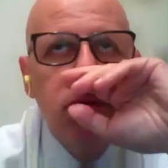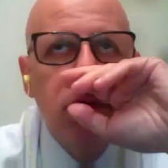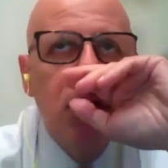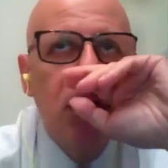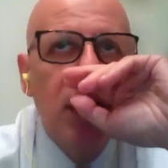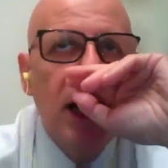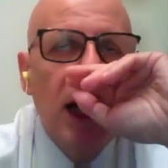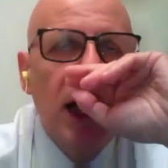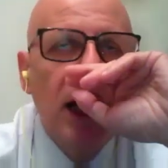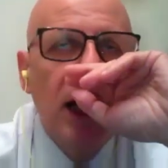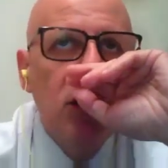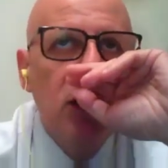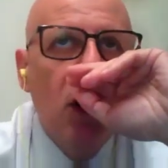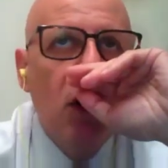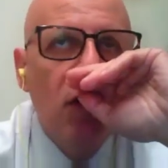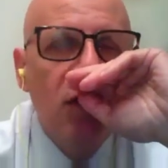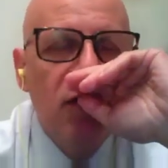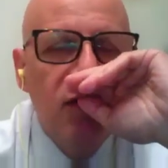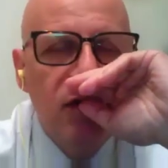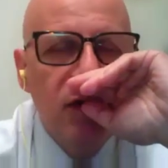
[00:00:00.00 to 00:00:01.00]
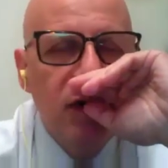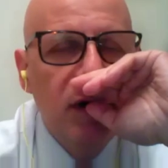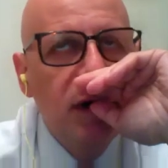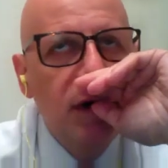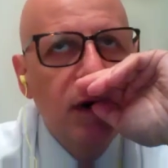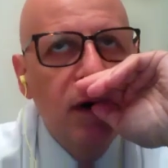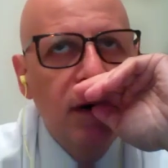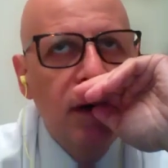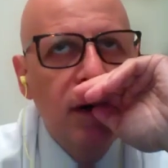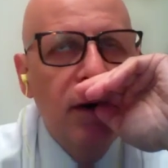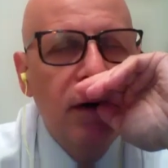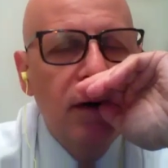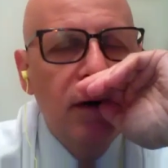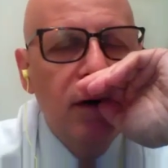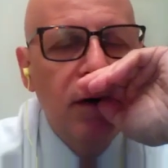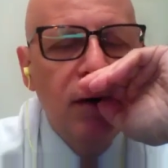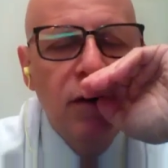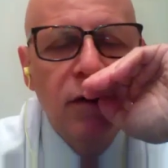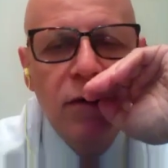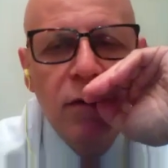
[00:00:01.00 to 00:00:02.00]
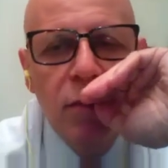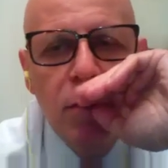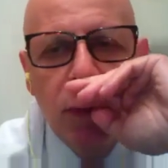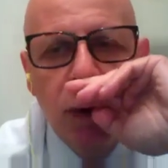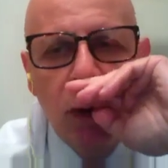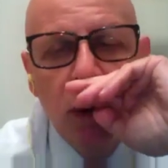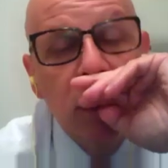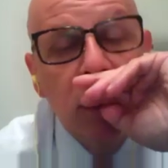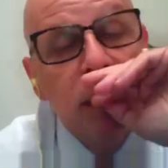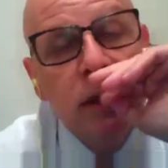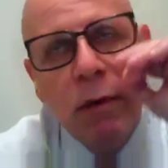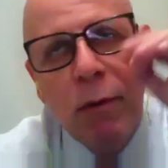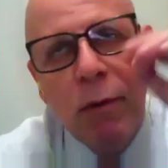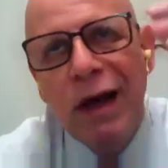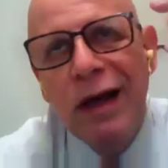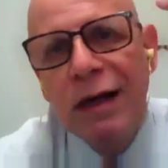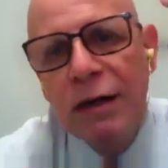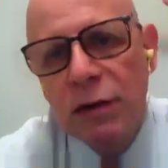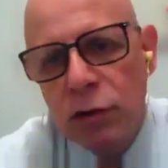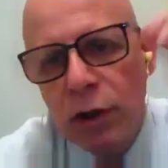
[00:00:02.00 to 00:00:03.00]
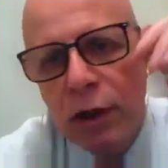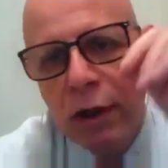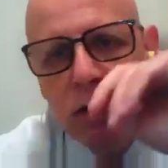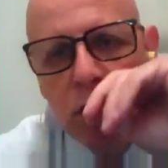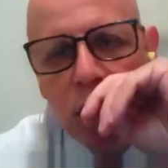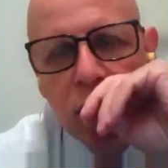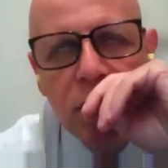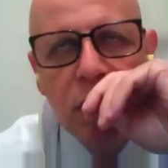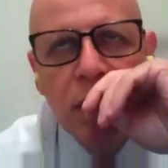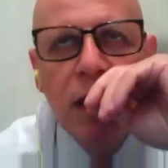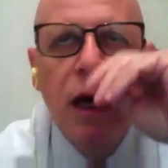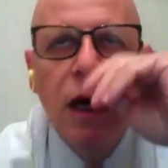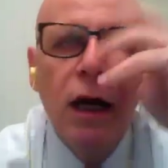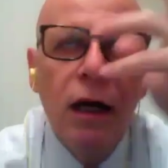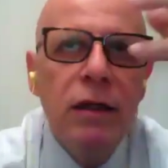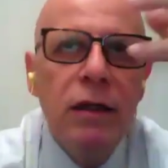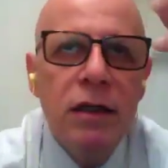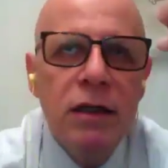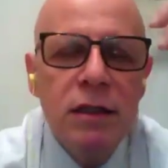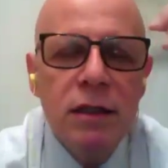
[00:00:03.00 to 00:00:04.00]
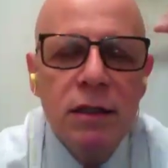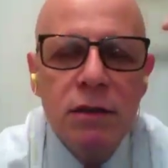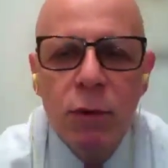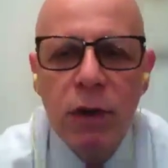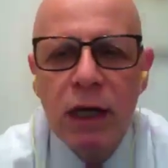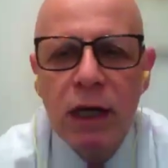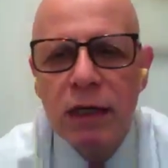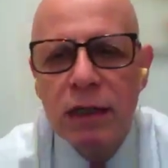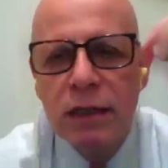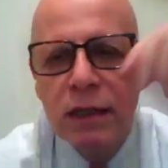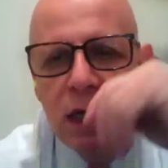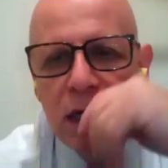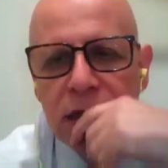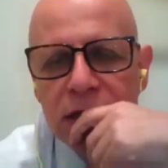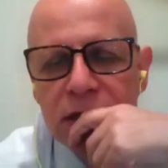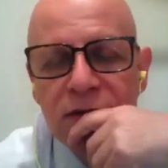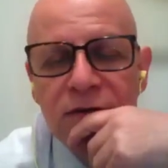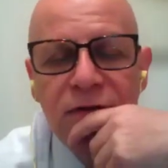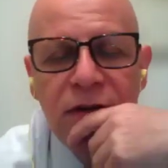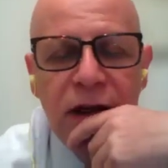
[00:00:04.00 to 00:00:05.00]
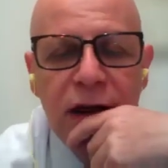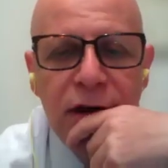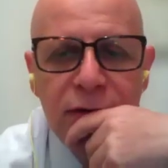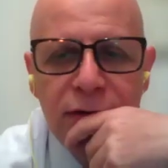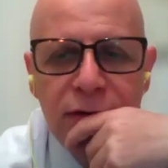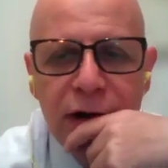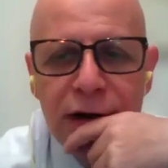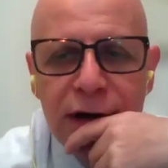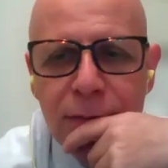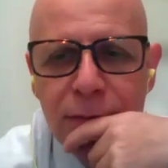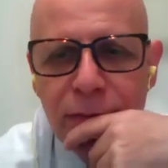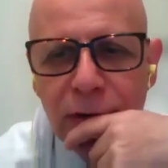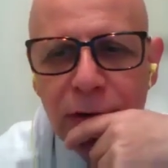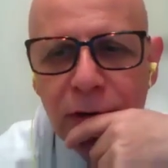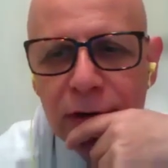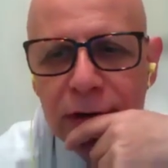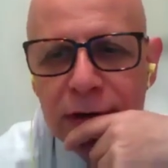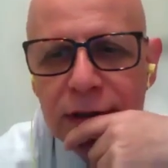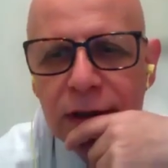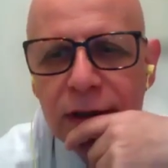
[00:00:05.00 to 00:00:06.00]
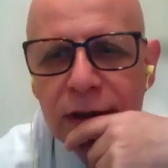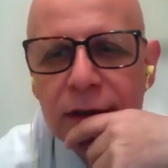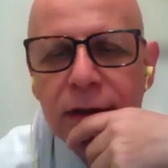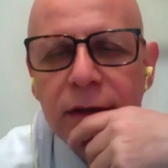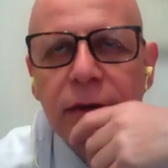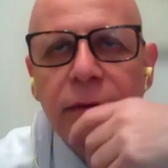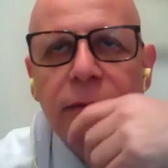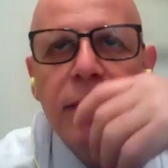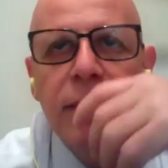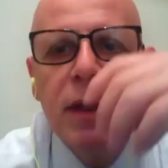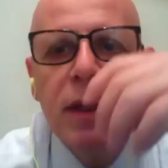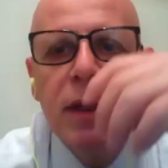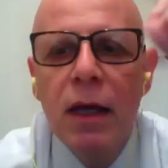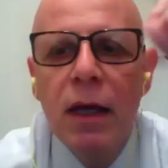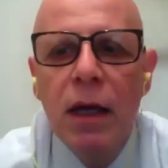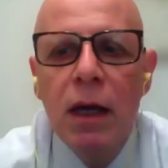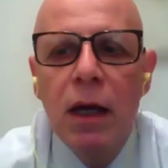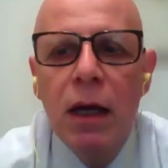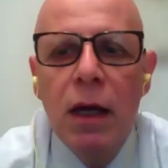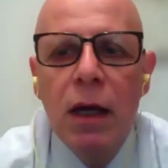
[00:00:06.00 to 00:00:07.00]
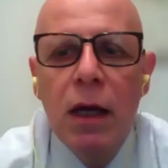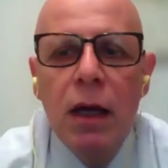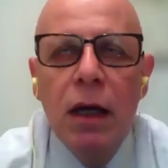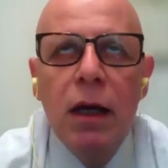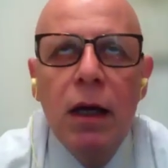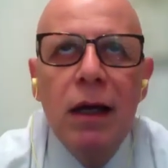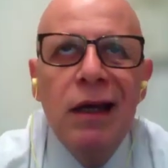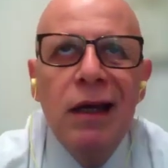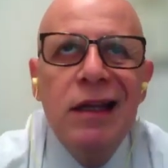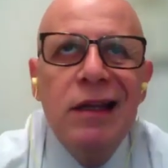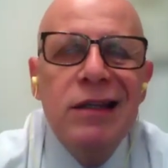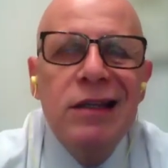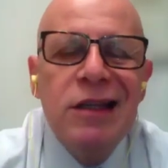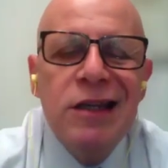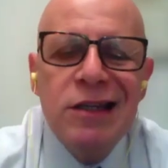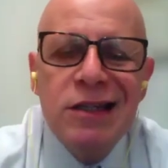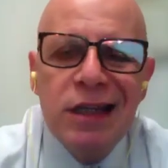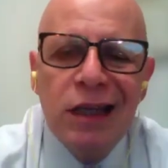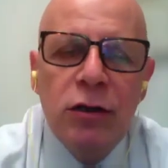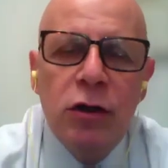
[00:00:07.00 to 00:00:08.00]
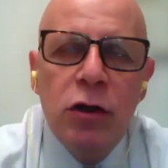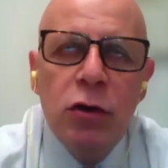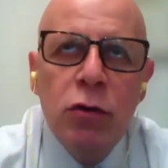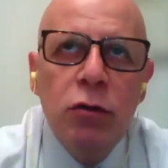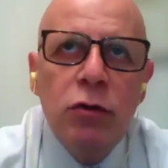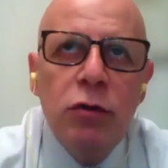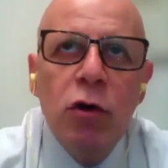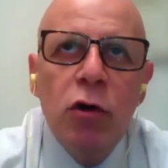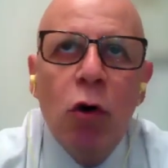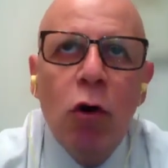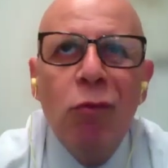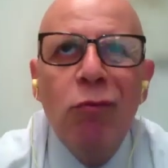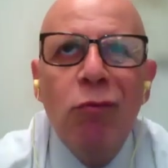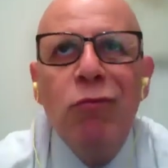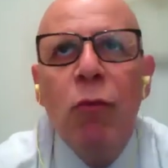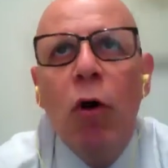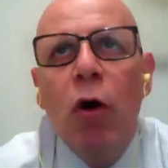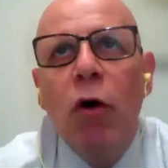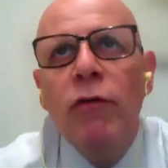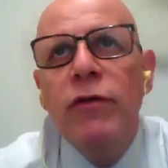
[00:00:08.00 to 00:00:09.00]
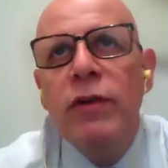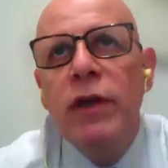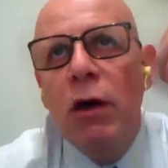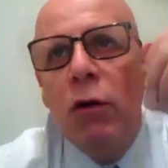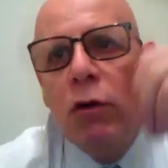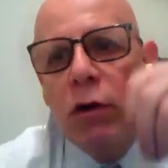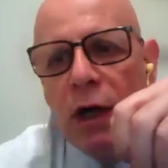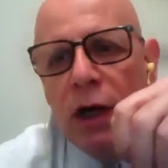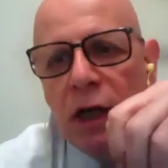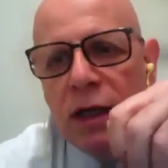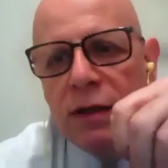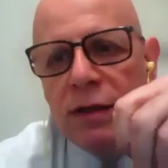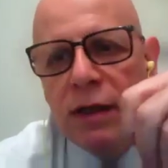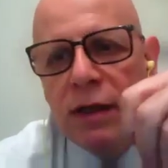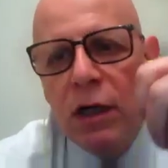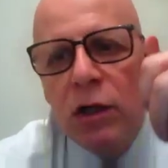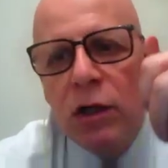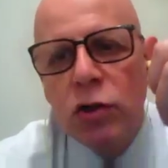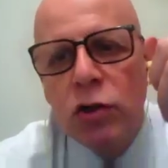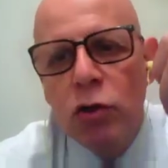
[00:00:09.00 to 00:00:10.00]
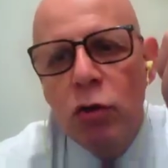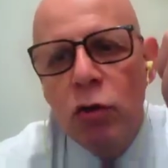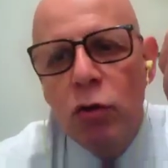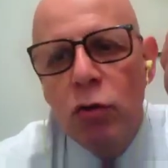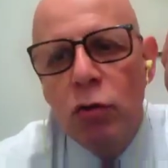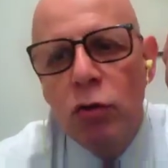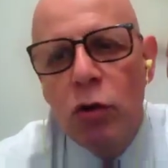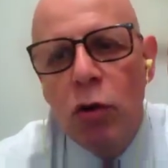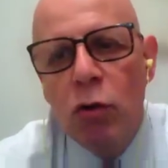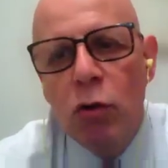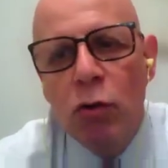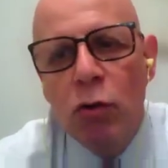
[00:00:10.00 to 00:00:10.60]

kind of important, actually, not a kind, we can say it's very, very important. The statute of the organization